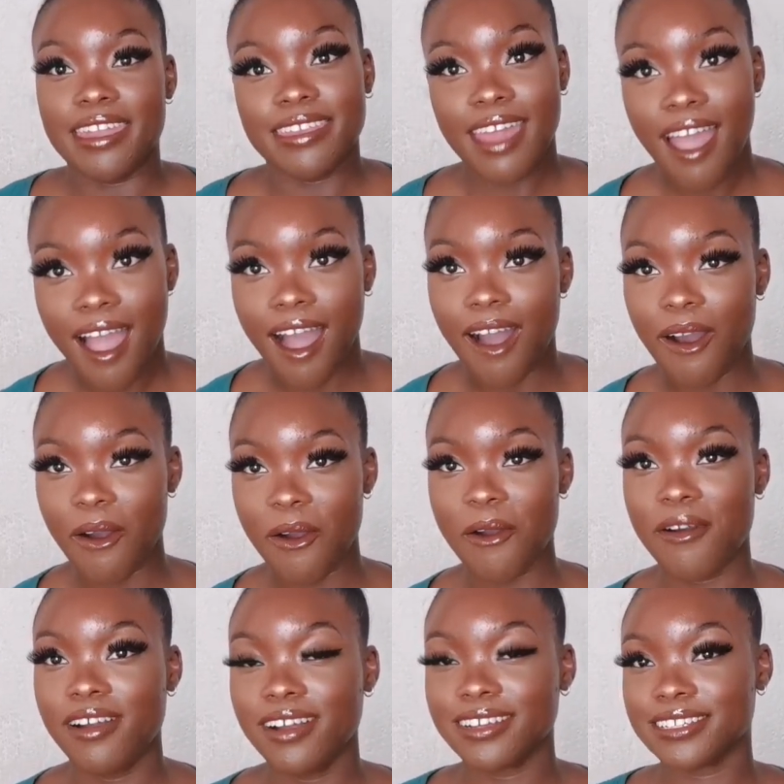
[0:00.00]

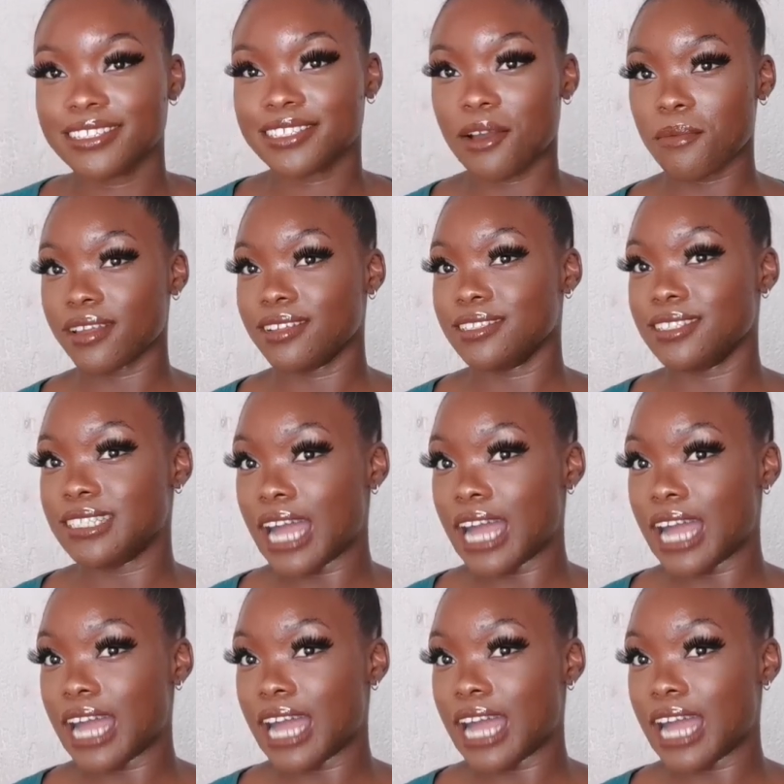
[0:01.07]
Now that we are